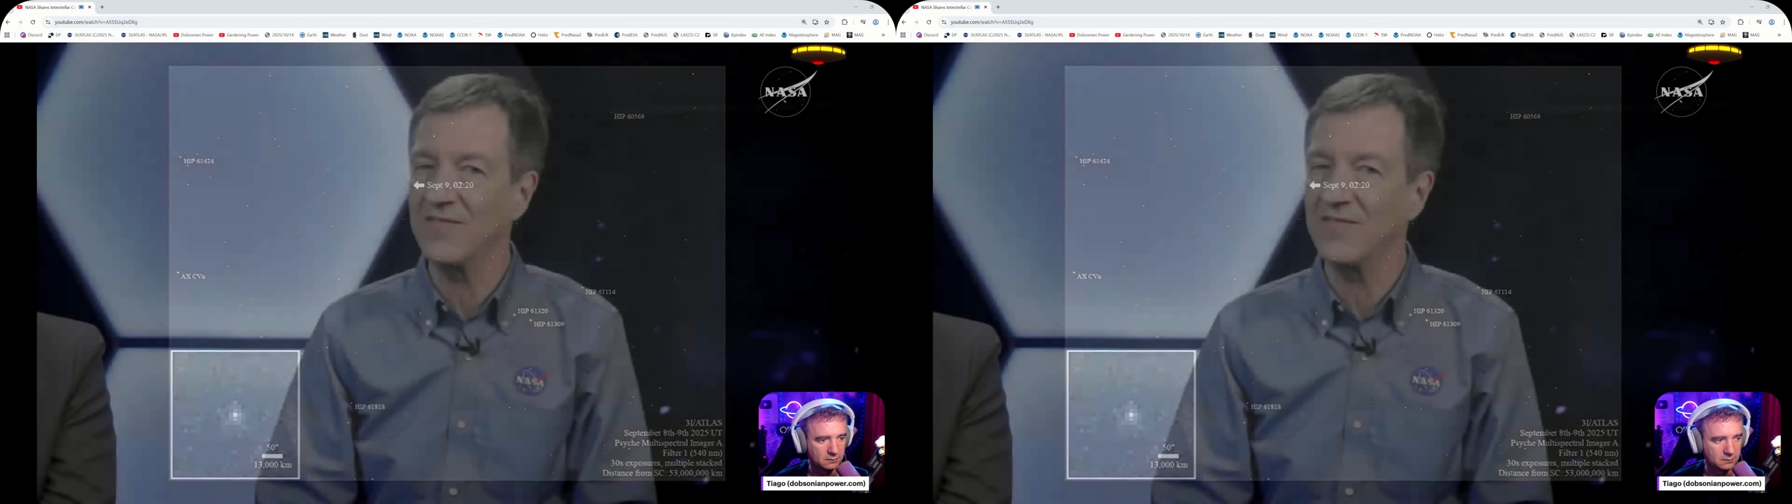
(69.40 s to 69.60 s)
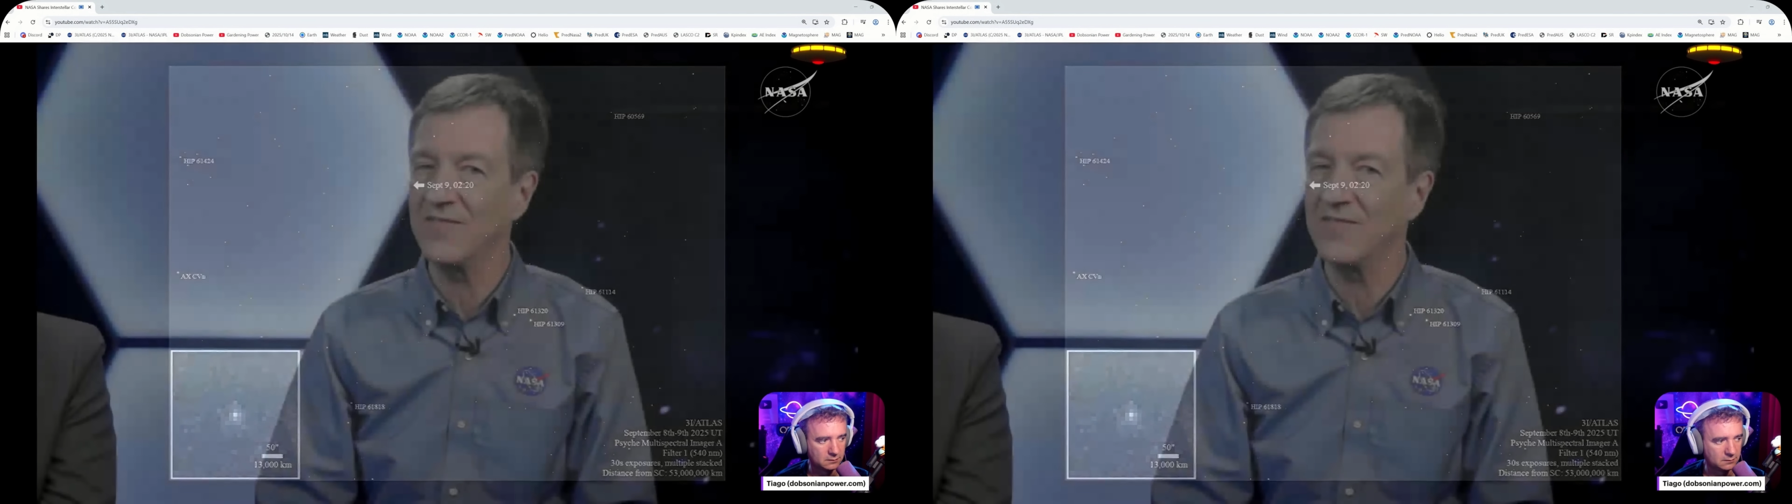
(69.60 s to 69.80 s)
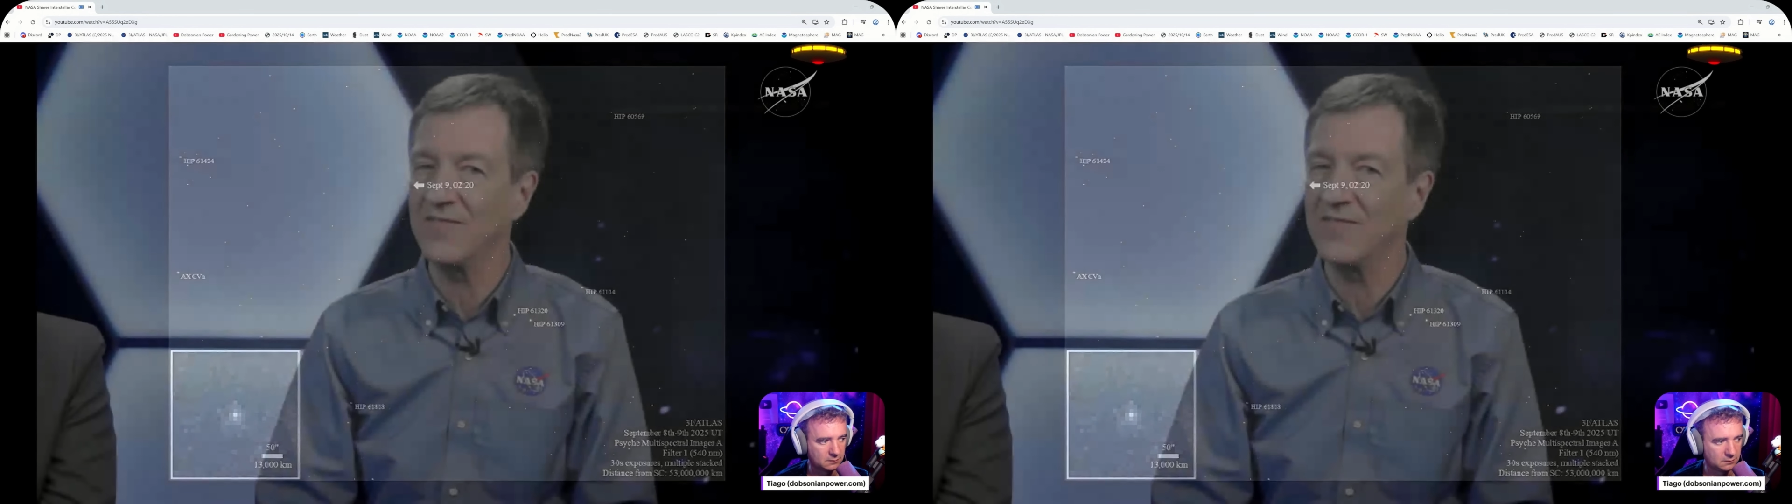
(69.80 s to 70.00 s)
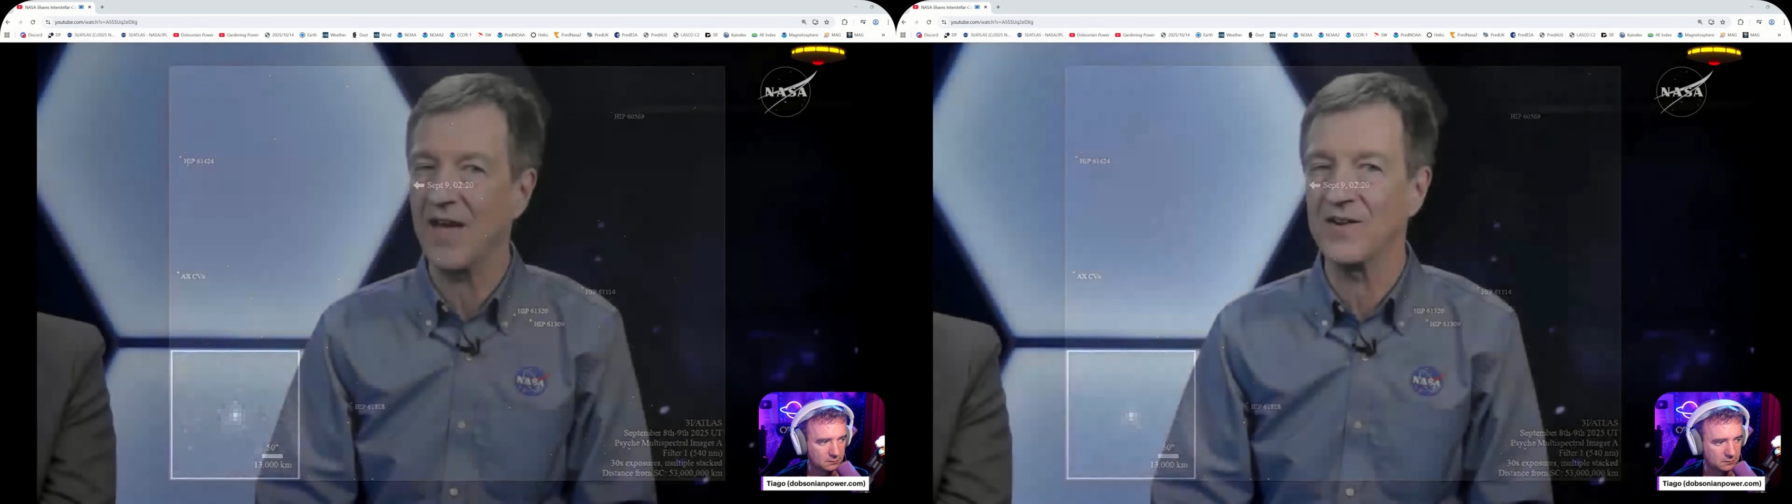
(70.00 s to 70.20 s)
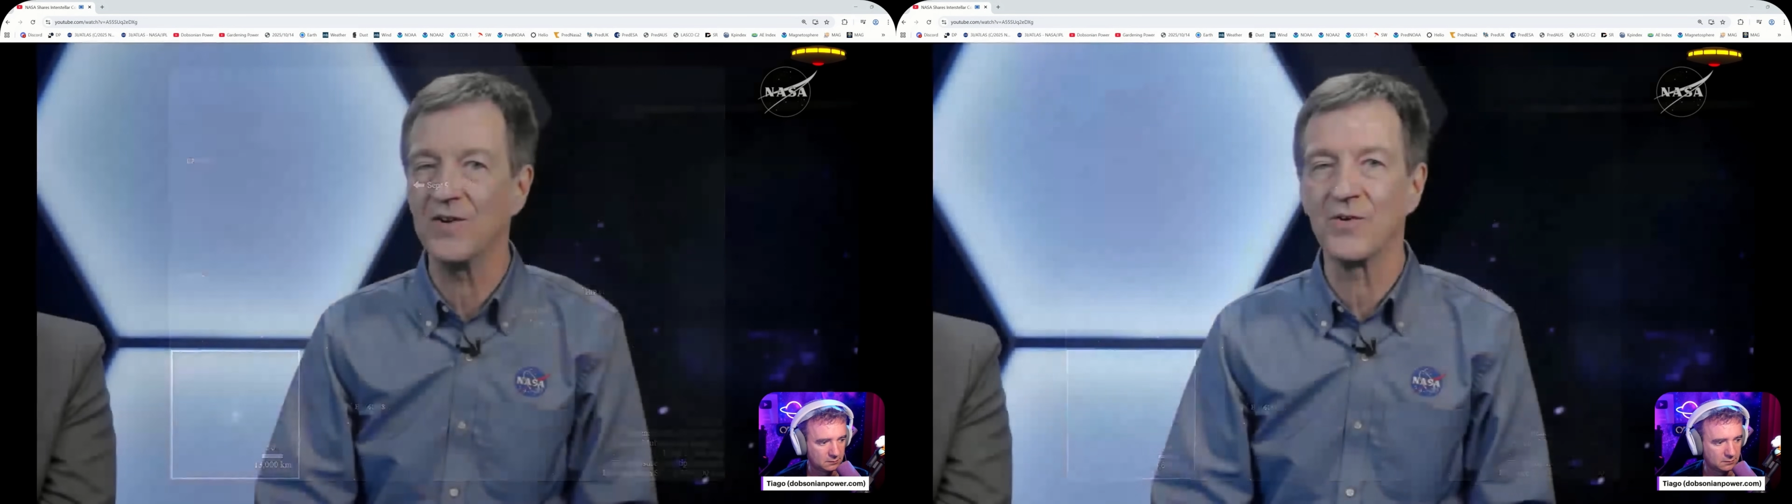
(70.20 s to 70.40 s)
in that lower
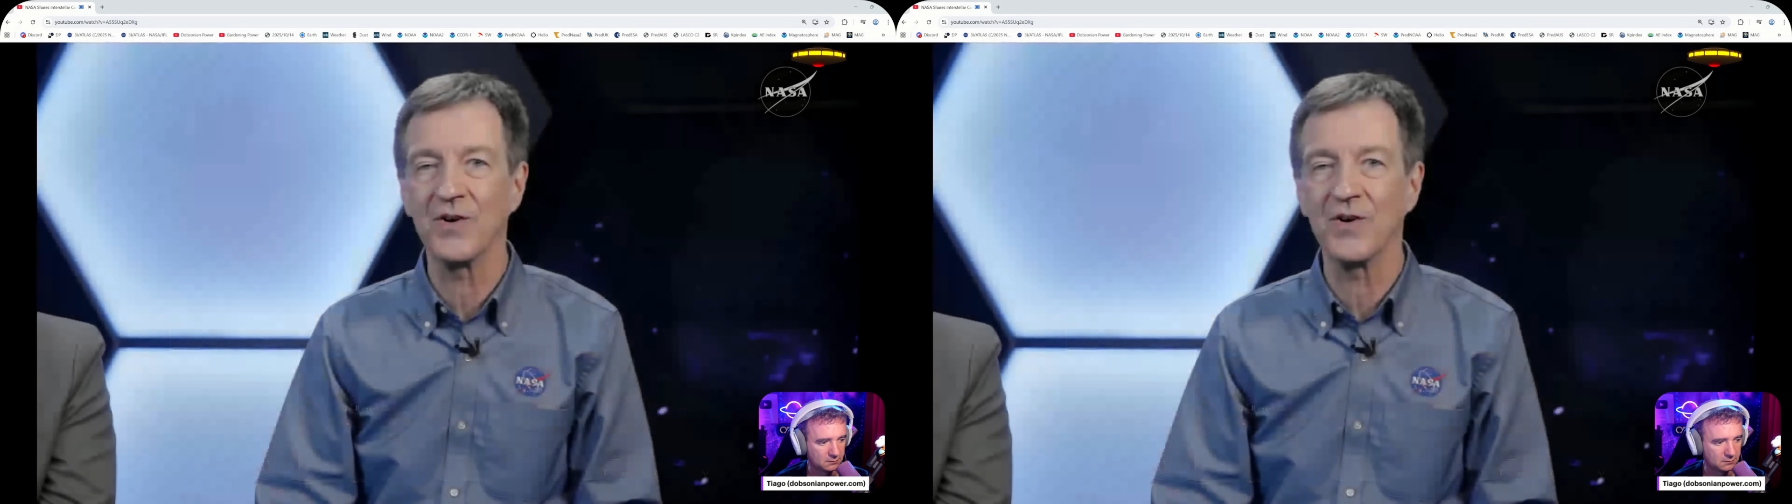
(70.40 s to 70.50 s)
left you're